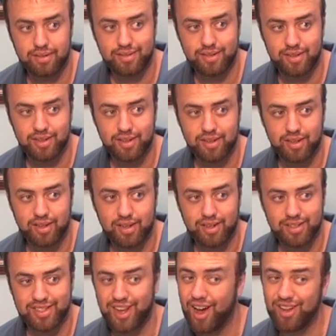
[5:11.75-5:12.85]

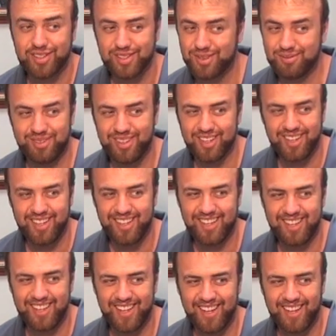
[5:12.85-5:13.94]
Mm-hmm. It's
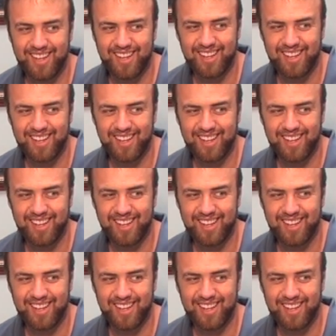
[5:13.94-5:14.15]
awesome.